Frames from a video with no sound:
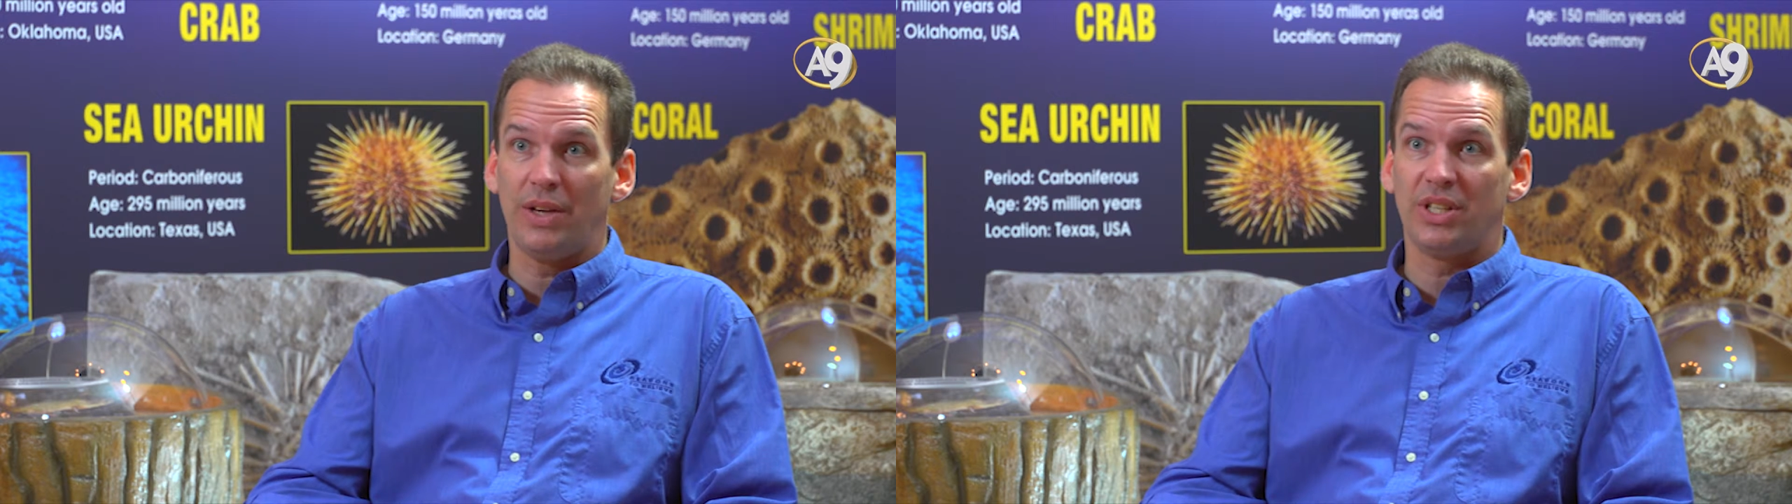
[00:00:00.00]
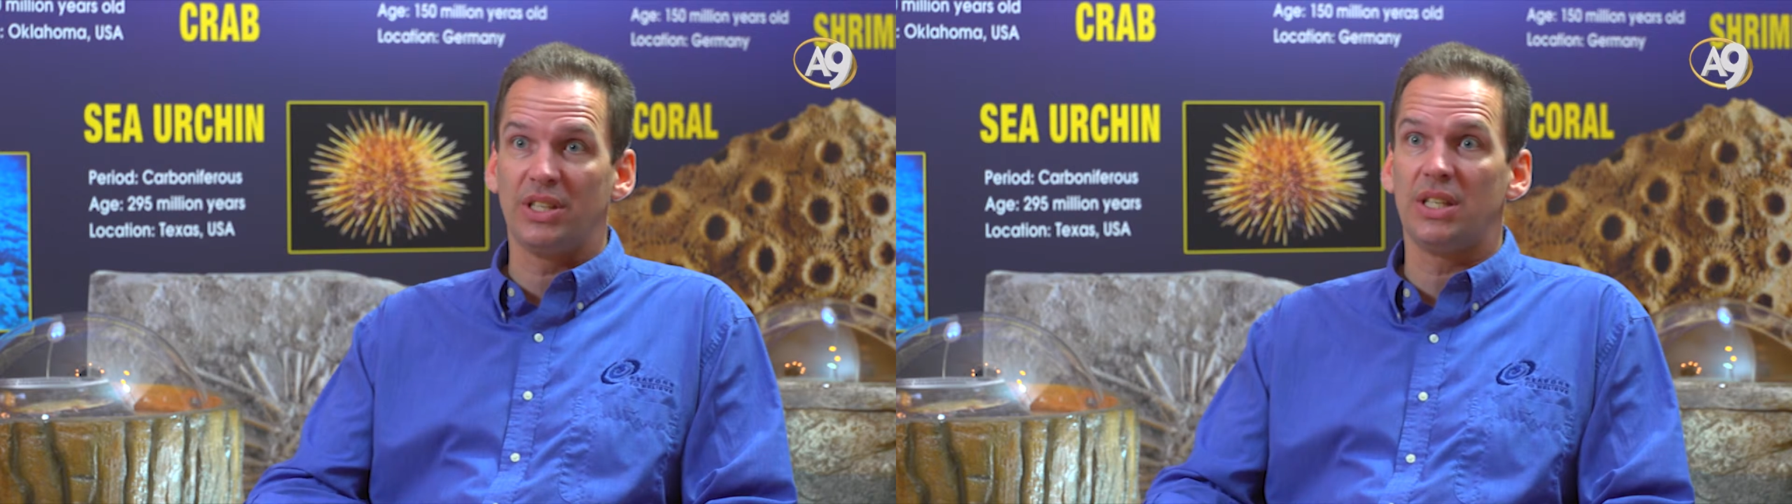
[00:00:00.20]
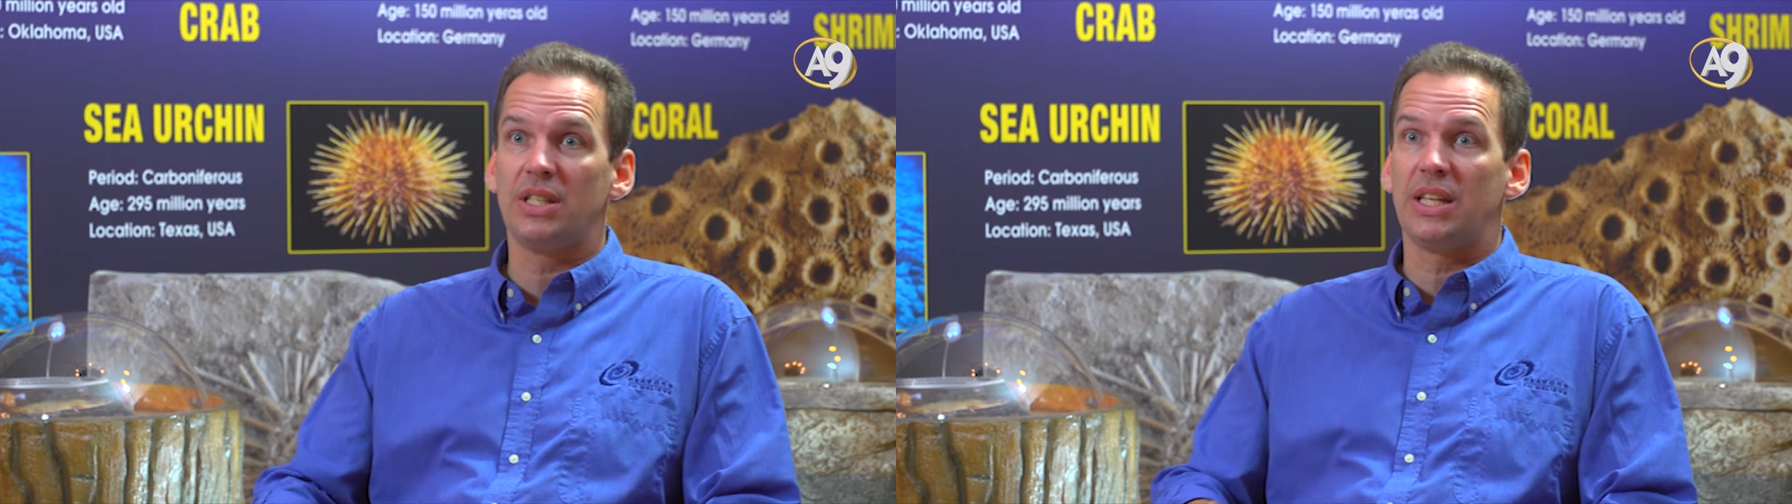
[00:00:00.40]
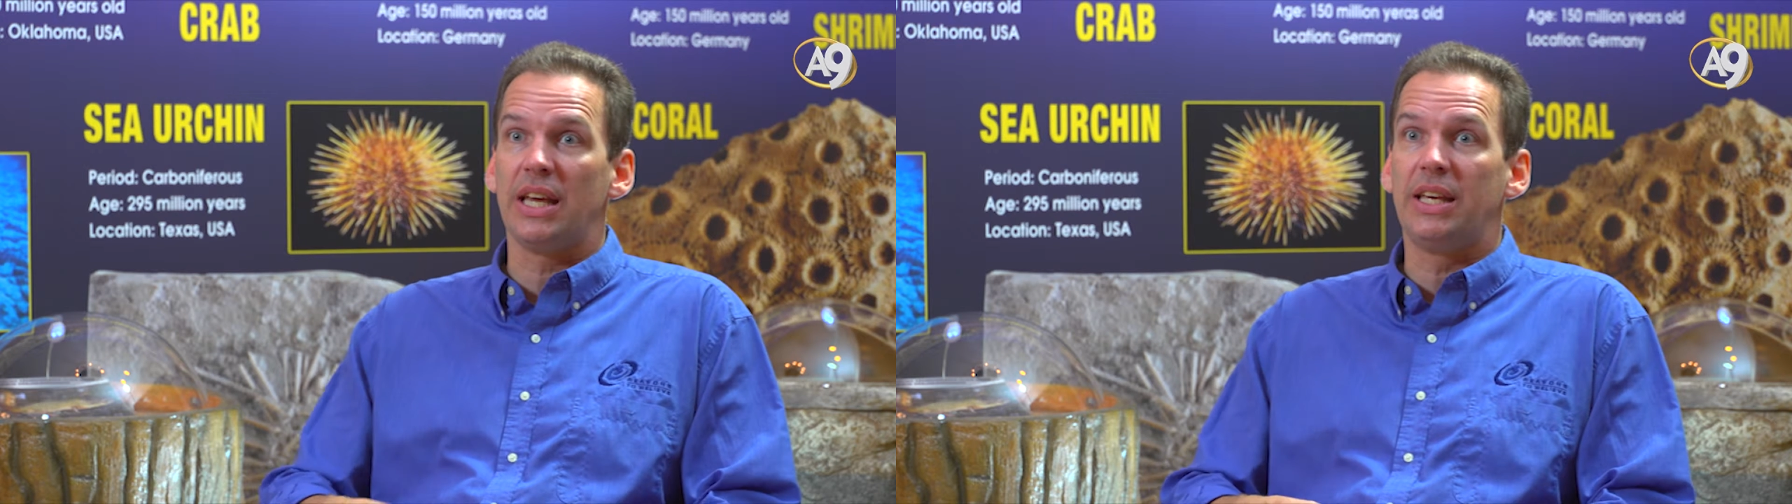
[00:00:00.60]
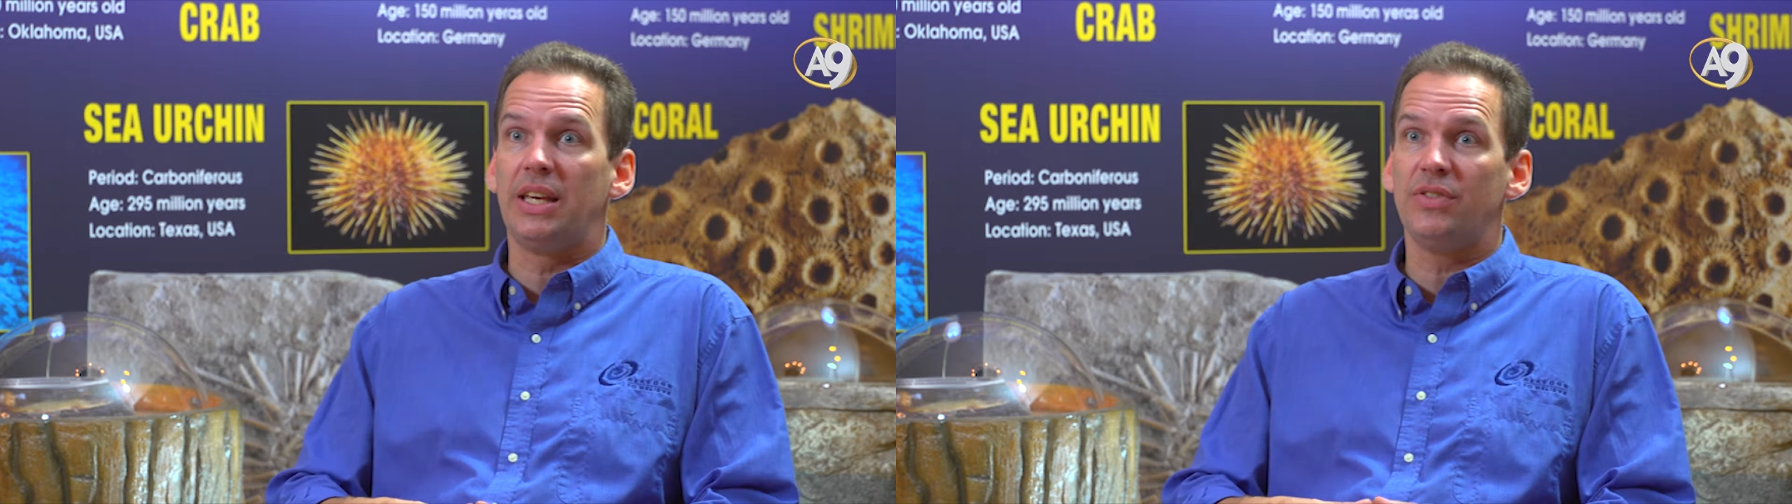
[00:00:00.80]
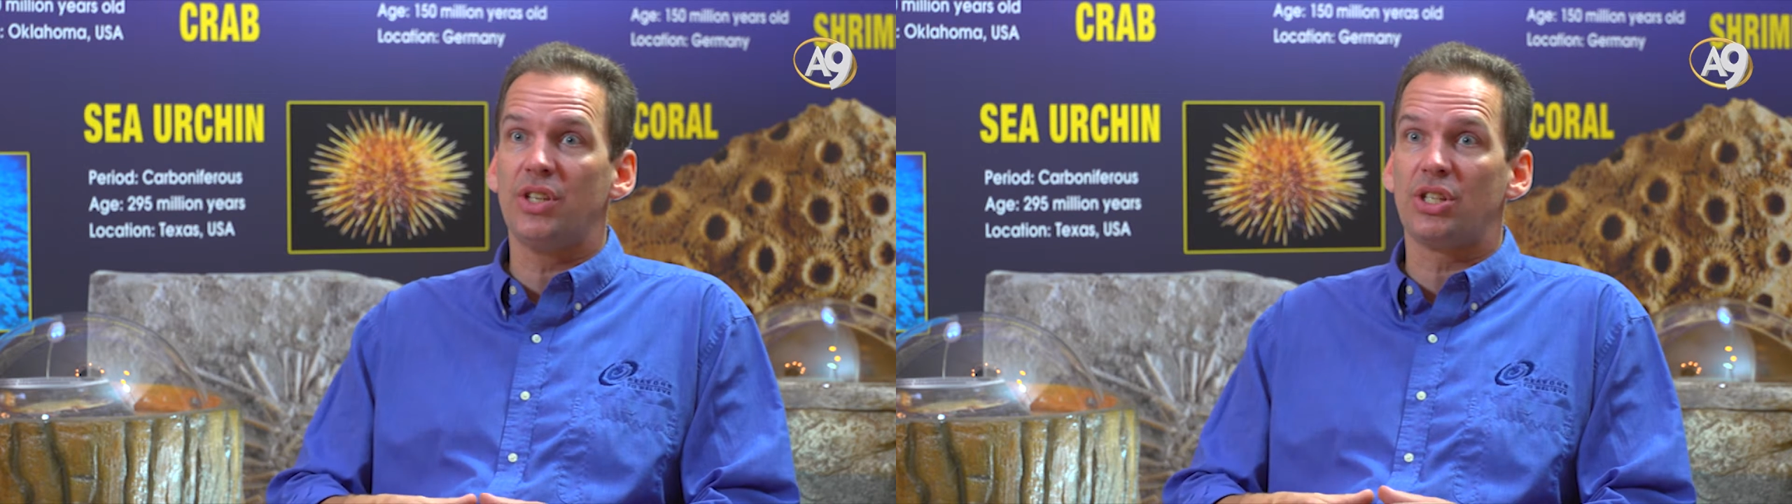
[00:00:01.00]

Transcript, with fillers: waves exist, it gives